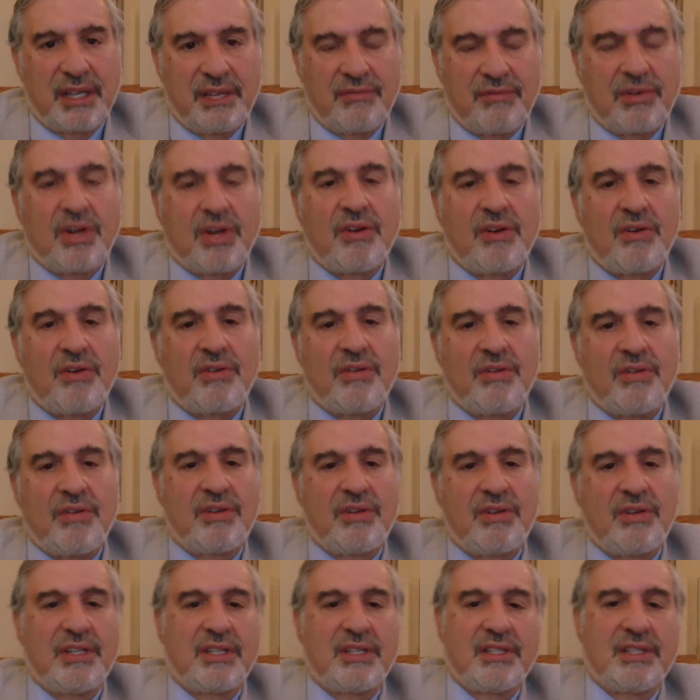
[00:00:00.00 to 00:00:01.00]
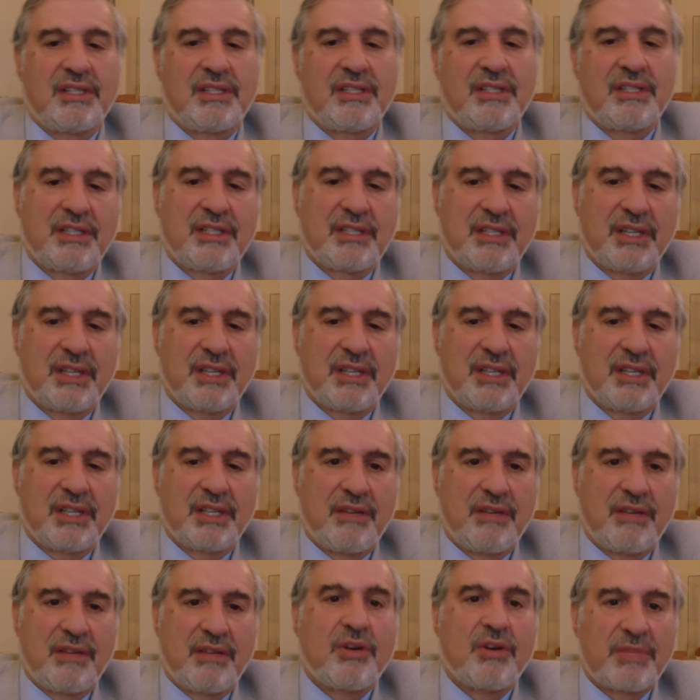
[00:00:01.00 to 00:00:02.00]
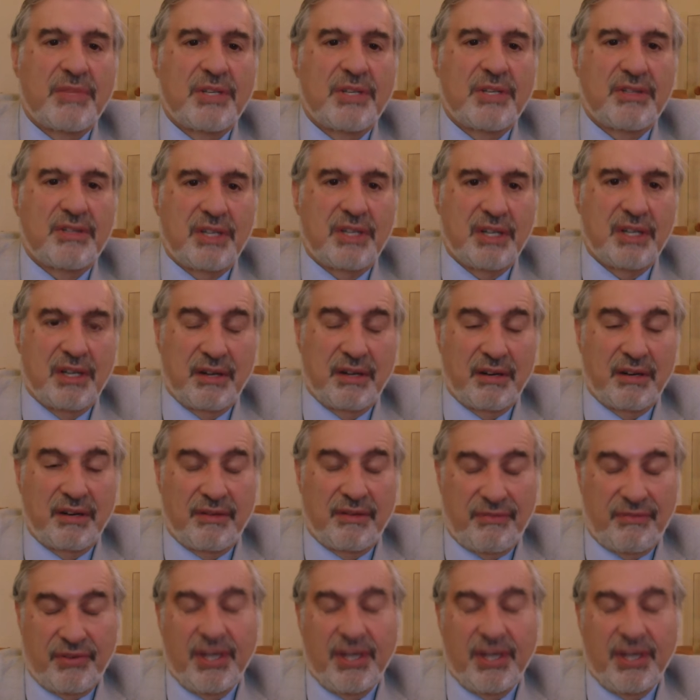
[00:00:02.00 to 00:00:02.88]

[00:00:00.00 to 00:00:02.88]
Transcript: enroll former